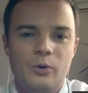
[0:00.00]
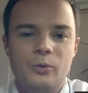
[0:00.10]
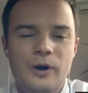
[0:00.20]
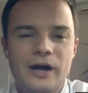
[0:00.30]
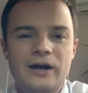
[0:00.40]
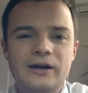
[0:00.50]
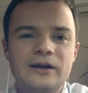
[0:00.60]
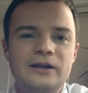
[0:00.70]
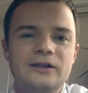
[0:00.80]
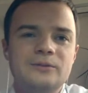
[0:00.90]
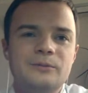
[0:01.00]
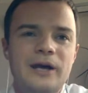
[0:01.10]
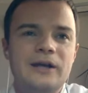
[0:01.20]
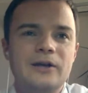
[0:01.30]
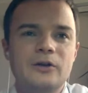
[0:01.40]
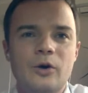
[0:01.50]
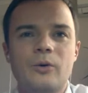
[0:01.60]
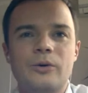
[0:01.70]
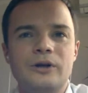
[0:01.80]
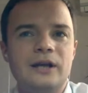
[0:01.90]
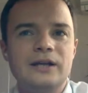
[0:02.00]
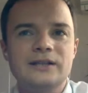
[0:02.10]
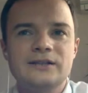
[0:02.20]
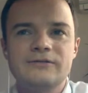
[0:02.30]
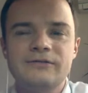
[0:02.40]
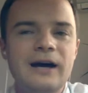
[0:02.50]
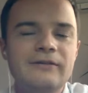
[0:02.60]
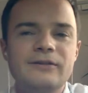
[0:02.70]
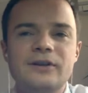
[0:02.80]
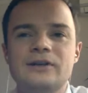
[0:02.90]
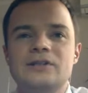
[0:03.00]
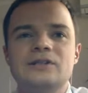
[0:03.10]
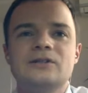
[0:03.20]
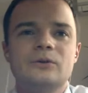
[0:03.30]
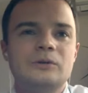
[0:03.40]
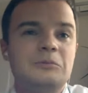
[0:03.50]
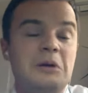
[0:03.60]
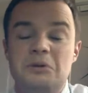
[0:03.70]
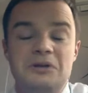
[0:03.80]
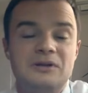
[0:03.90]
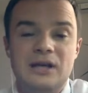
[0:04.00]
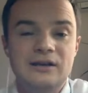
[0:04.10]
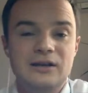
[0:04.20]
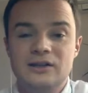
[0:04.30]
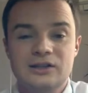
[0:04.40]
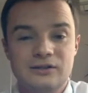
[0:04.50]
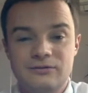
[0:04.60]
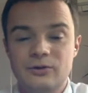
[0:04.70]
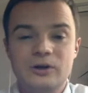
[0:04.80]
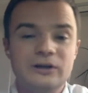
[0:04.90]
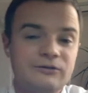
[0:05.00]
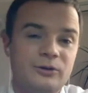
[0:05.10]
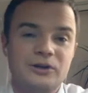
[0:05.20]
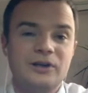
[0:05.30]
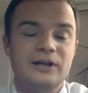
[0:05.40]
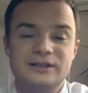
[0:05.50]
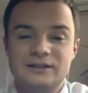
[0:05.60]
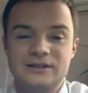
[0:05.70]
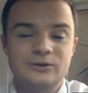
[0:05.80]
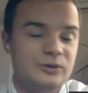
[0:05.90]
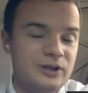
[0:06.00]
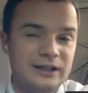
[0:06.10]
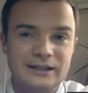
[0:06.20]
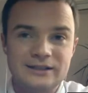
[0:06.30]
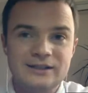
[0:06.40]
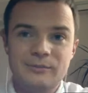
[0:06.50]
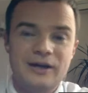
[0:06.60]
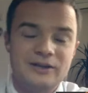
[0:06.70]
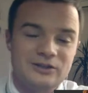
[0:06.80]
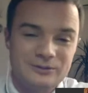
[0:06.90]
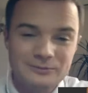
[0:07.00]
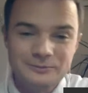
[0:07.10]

where it may go in next 5 years or maybe 10 years, if you can forecast this or at least imagine?